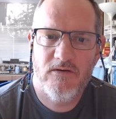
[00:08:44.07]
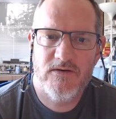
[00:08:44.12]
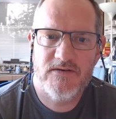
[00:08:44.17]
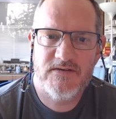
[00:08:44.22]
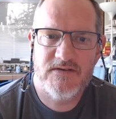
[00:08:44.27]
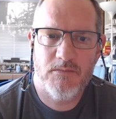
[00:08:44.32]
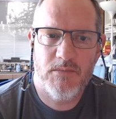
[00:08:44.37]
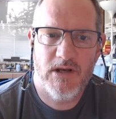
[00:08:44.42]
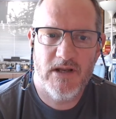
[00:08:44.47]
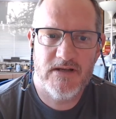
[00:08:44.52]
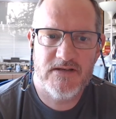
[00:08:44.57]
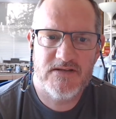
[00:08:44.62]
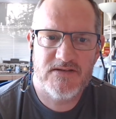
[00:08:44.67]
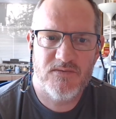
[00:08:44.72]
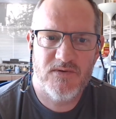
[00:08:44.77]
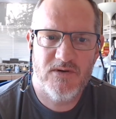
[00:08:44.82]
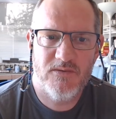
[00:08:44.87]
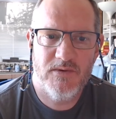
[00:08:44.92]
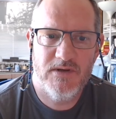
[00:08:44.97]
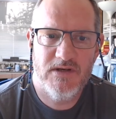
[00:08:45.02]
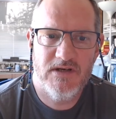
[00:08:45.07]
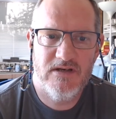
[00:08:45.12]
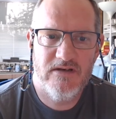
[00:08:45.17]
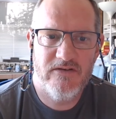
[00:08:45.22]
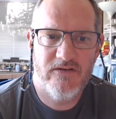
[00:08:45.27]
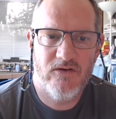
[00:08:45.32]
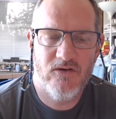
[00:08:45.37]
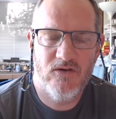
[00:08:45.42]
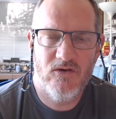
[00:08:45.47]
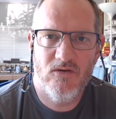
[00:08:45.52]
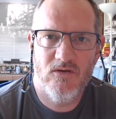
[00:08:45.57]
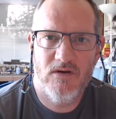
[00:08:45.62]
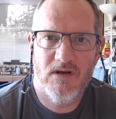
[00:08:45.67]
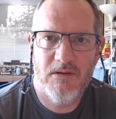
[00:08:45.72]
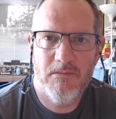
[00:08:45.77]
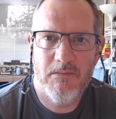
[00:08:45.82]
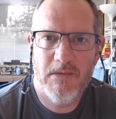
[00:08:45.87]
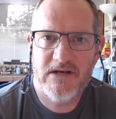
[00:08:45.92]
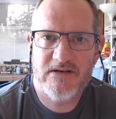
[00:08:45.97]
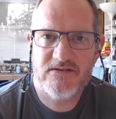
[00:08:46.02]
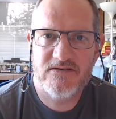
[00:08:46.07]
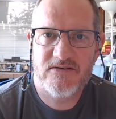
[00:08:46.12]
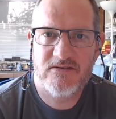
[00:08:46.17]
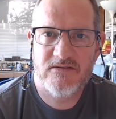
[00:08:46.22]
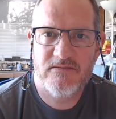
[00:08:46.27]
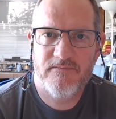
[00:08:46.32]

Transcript: is a place where we need to lament.